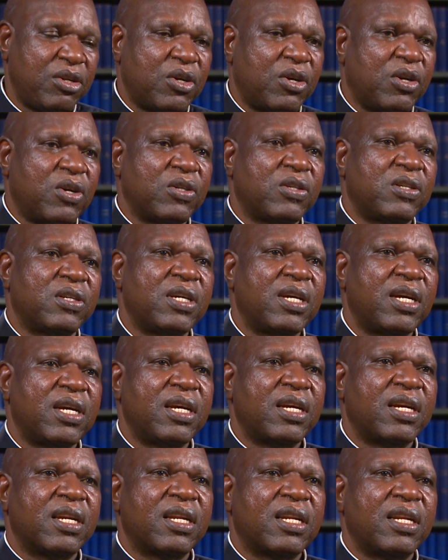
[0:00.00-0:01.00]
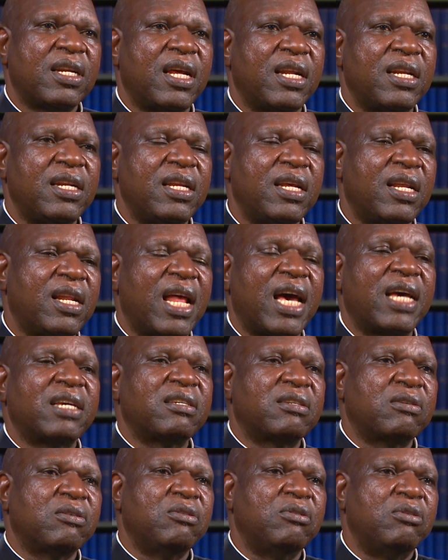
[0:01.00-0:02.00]
to us that the
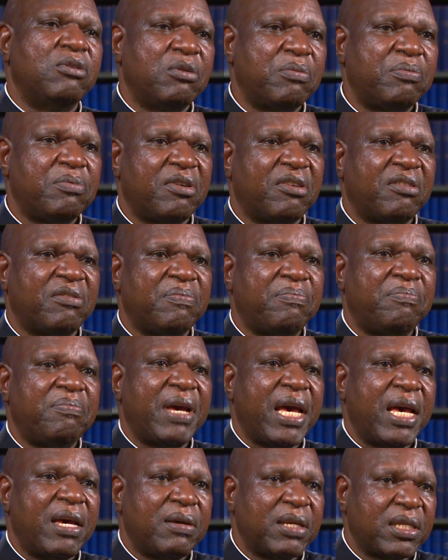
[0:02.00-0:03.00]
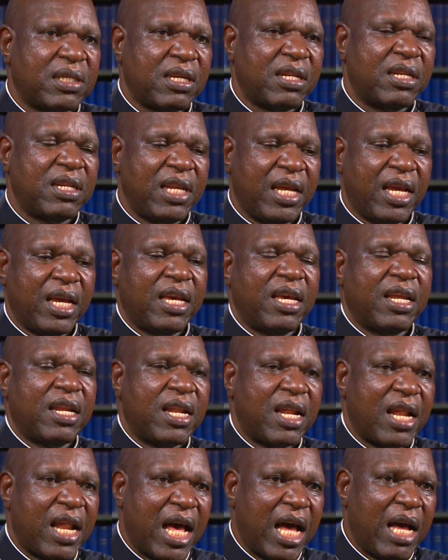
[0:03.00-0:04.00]
last group of persons they
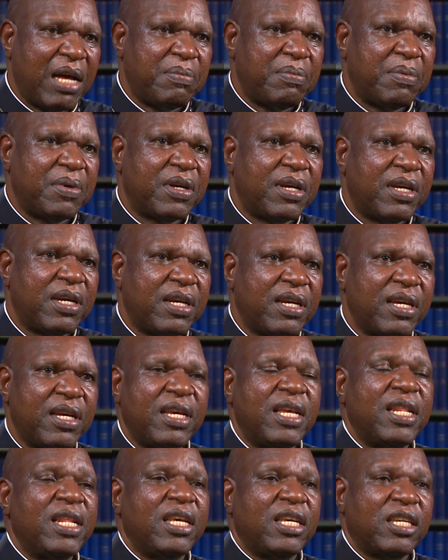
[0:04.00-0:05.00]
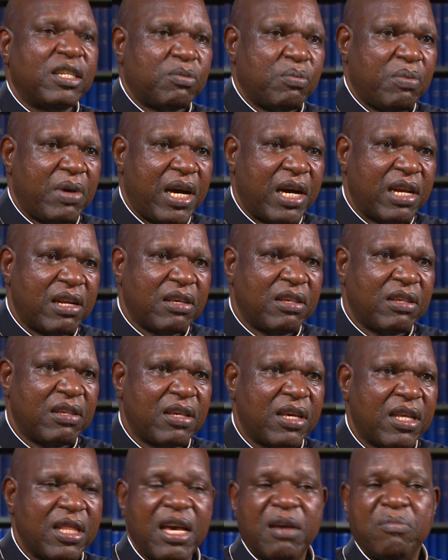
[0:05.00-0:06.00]
kidnapped in his parish,
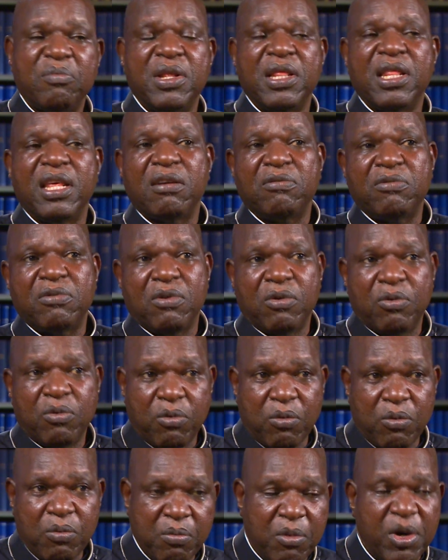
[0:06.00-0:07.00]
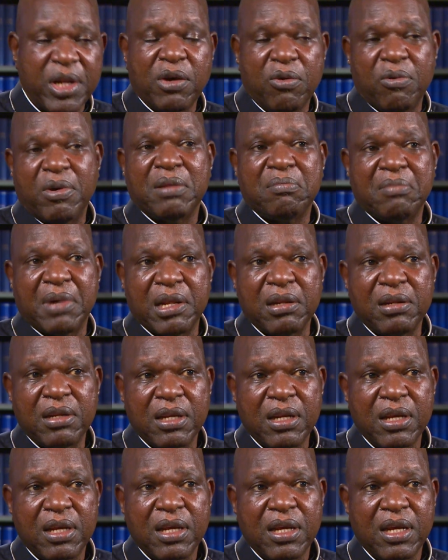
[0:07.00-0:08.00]
they have been there for more than 1
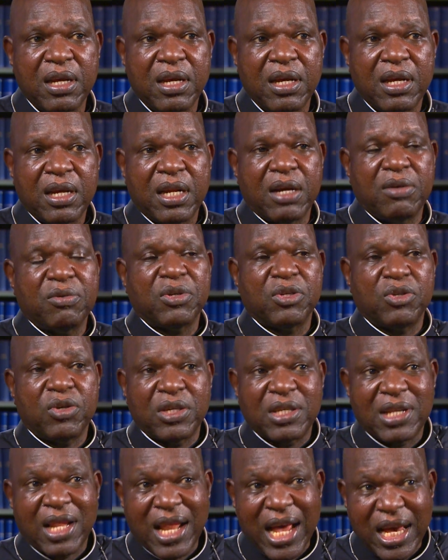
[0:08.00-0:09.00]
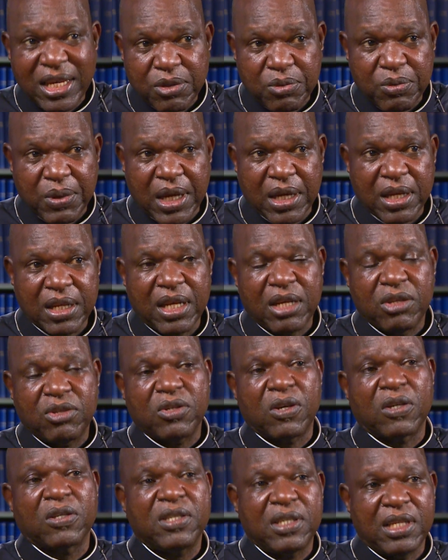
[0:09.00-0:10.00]
month. It was just last week they
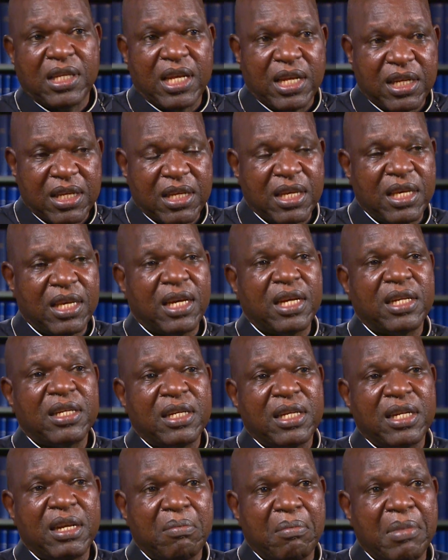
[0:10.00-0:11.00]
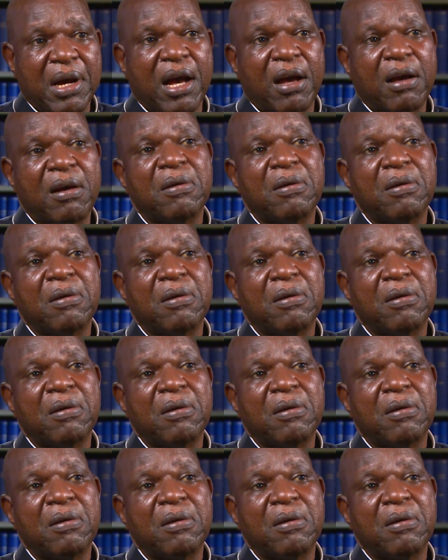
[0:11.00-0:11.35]
succeeded in getting them back.